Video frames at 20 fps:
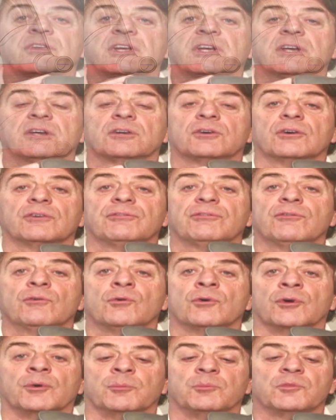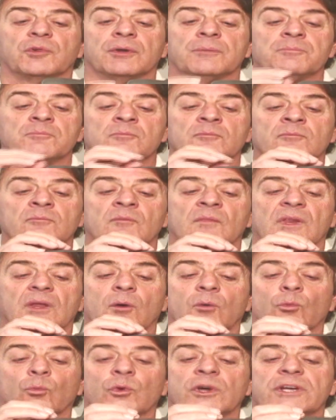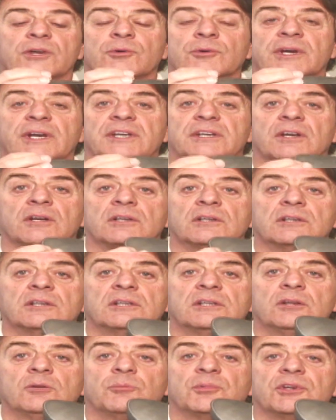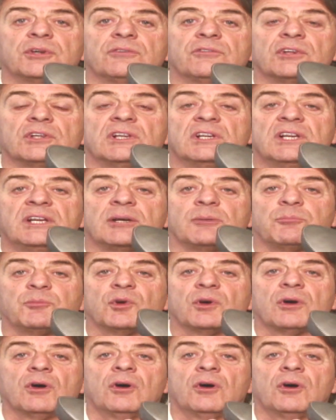the head are formed, we create a little bit of a lip